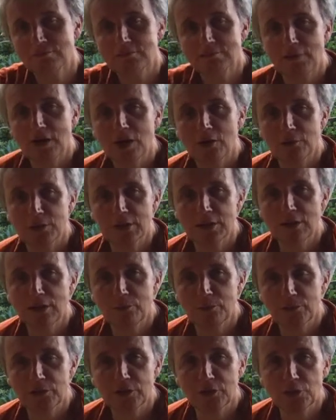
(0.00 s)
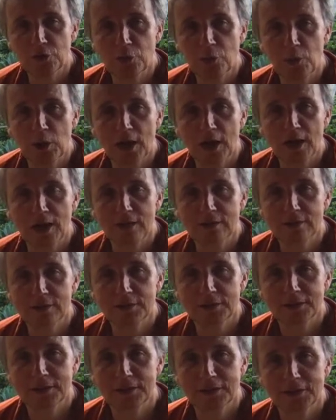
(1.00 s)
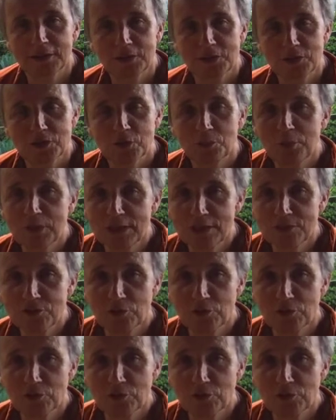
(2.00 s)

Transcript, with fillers: how it comes in your way. So please